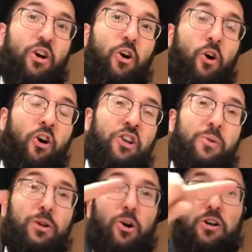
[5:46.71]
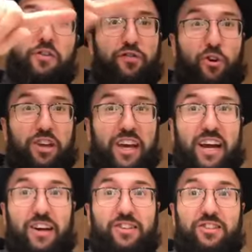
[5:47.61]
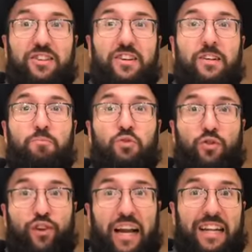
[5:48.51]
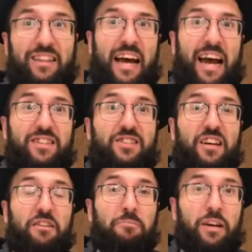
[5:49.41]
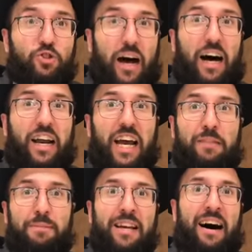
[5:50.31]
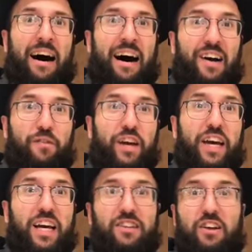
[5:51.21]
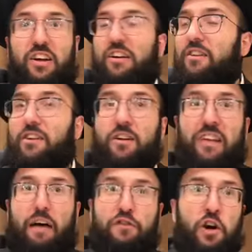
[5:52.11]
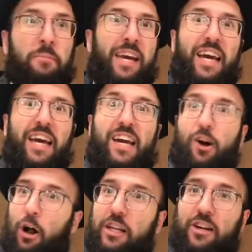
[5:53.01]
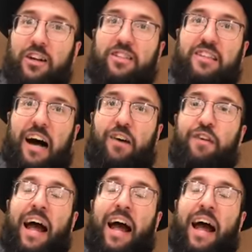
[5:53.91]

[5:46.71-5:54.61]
Only with all your 40 years, Tfilat Netz, Shacharit Mincha Arvid, Daf Yomi, all the good stuff.